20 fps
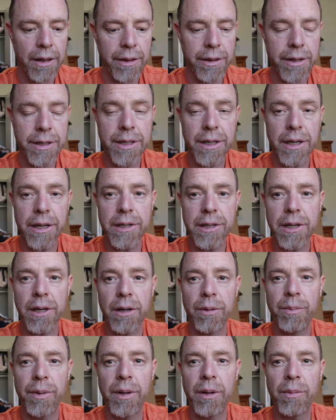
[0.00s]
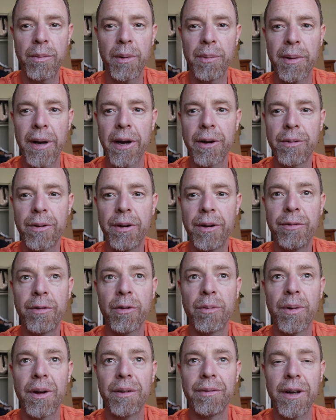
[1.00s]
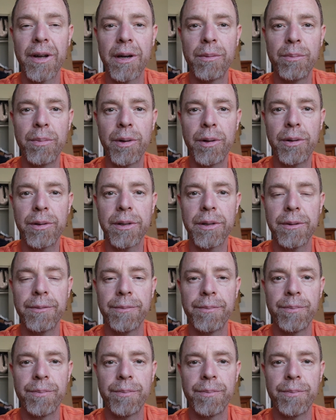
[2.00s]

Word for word: This is going to be my battery for my van build.